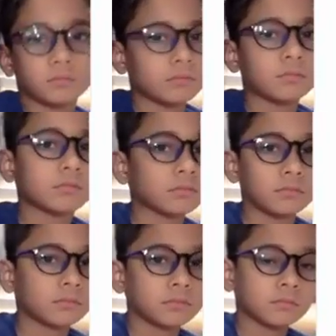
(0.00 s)

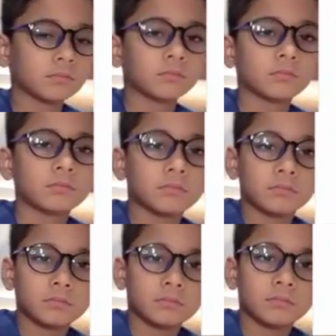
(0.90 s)

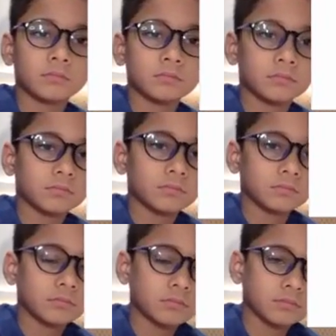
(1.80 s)

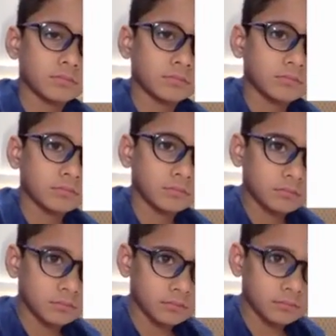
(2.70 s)

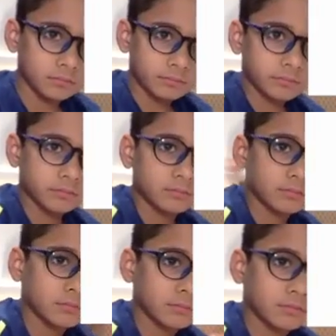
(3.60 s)

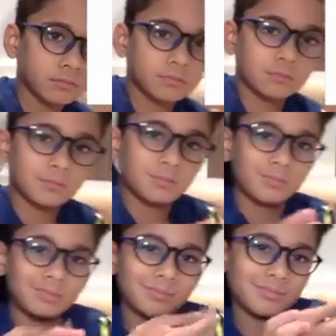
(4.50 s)

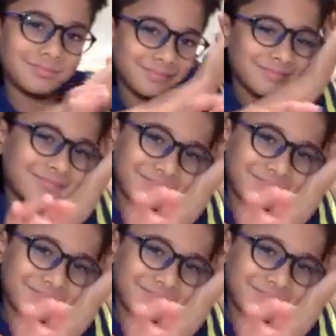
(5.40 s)
No words are spoken by the person on screen.